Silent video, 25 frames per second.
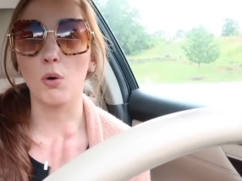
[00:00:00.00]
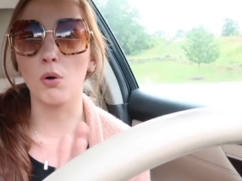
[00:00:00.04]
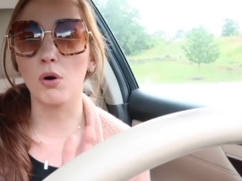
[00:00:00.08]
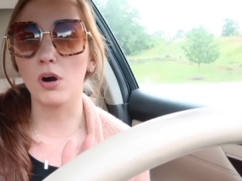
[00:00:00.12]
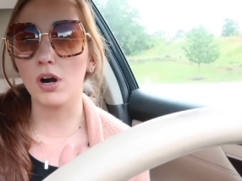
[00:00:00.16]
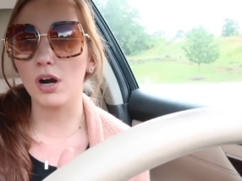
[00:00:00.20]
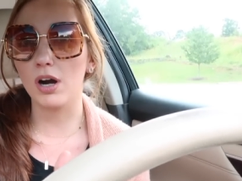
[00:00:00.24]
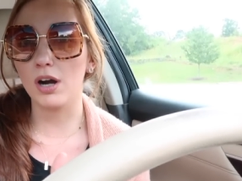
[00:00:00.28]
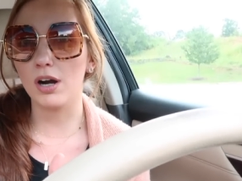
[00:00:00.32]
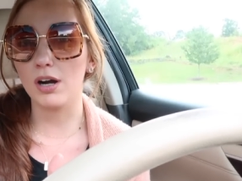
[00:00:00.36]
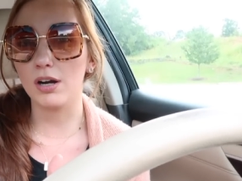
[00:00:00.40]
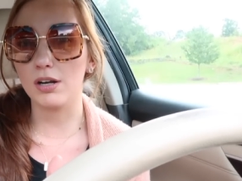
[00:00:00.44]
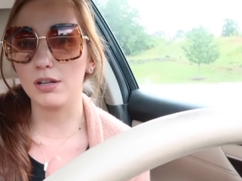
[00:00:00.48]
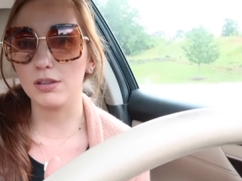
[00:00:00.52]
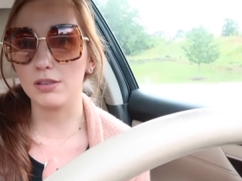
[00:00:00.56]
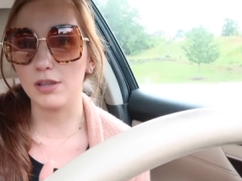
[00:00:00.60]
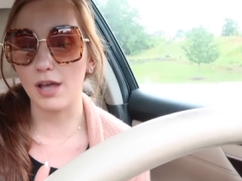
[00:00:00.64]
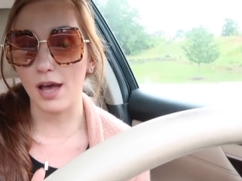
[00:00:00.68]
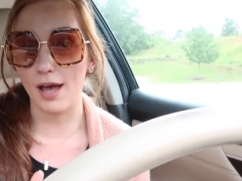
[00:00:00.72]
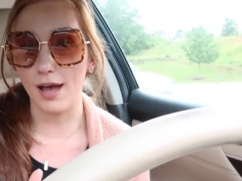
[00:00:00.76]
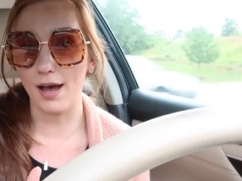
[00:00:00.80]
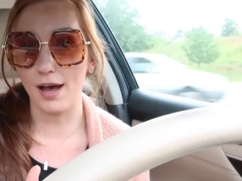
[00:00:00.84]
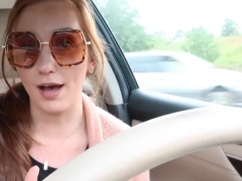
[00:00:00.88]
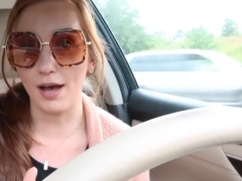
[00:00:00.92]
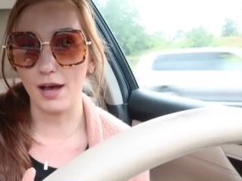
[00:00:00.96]
or
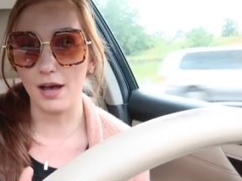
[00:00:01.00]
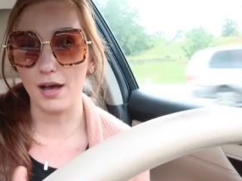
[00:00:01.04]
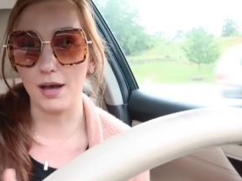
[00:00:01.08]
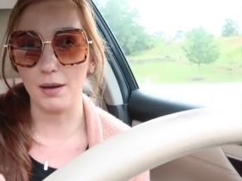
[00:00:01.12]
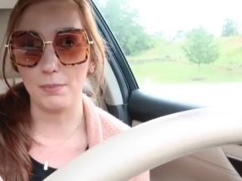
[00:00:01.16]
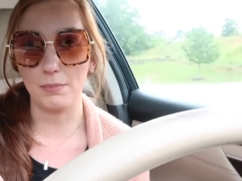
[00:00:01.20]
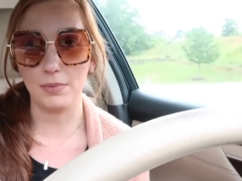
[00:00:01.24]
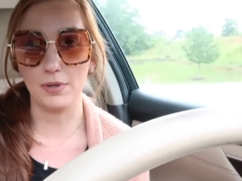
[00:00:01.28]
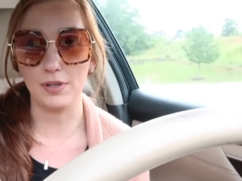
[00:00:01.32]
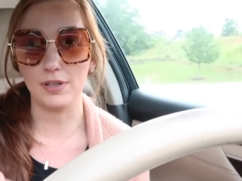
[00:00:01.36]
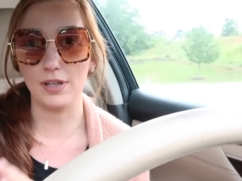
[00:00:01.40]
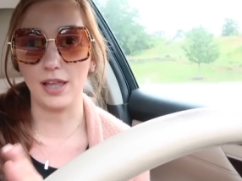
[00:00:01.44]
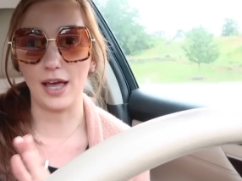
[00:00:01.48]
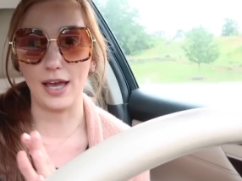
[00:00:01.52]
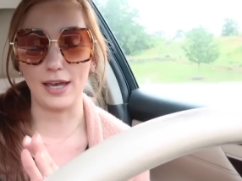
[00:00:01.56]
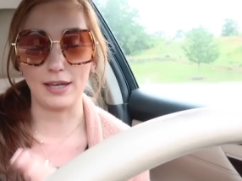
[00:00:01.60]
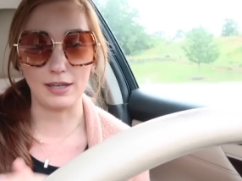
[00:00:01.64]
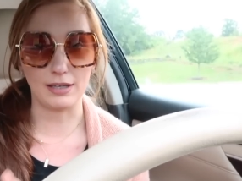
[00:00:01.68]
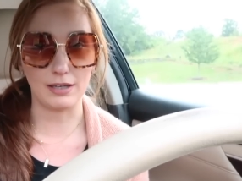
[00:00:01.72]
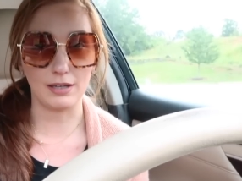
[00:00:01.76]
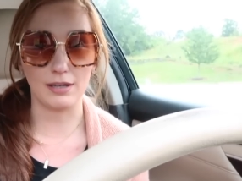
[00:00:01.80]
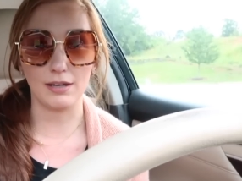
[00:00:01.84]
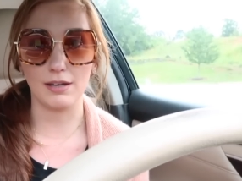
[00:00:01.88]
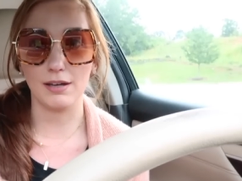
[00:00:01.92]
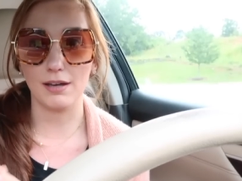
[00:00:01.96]
the hub
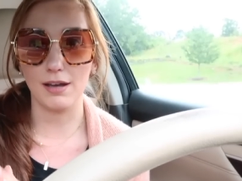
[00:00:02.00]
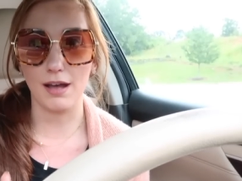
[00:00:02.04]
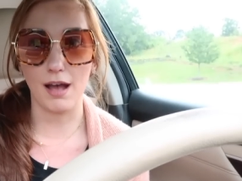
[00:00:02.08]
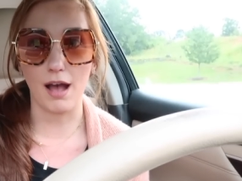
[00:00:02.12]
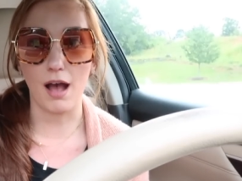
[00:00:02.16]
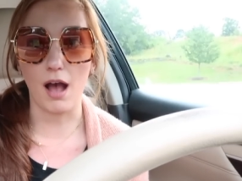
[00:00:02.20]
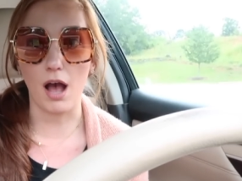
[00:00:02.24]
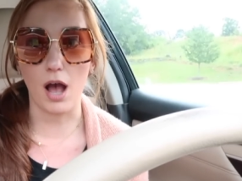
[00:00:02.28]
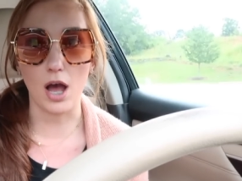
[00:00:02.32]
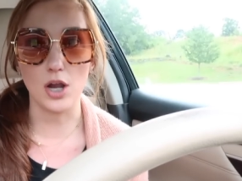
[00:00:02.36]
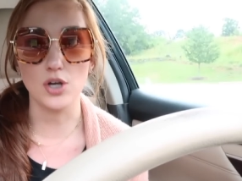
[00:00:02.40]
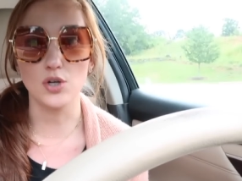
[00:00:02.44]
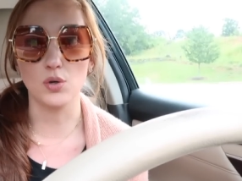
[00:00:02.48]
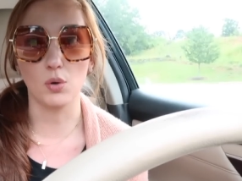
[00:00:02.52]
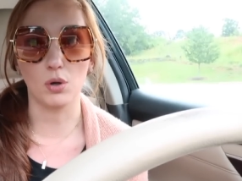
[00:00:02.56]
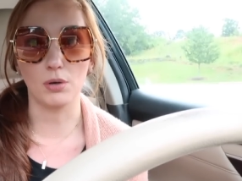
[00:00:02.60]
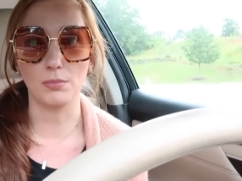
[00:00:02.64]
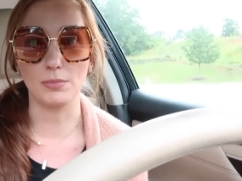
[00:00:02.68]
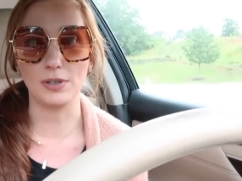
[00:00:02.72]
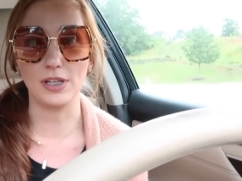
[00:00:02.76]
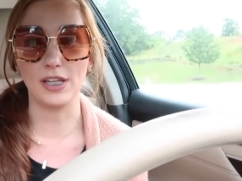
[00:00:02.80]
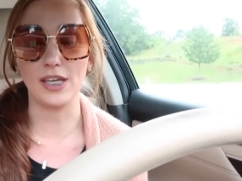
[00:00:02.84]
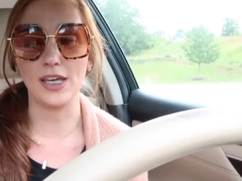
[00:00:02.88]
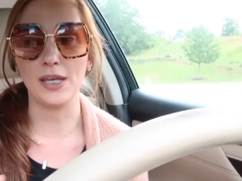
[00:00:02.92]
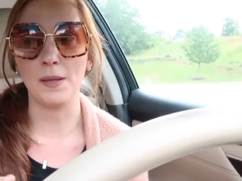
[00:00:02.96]
like
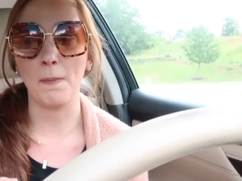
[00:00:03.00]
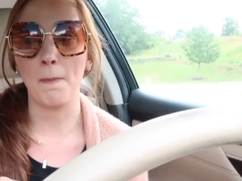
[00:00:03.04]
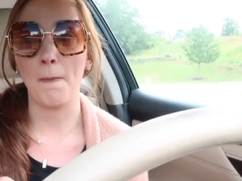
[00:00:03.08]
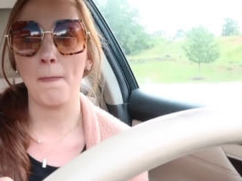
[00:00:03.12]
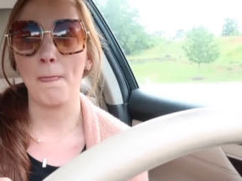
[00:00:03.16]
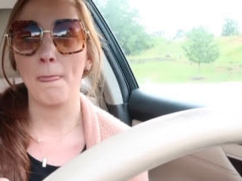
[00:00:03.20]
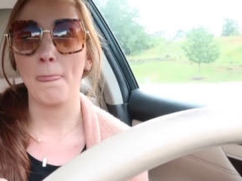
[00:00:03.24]
normally.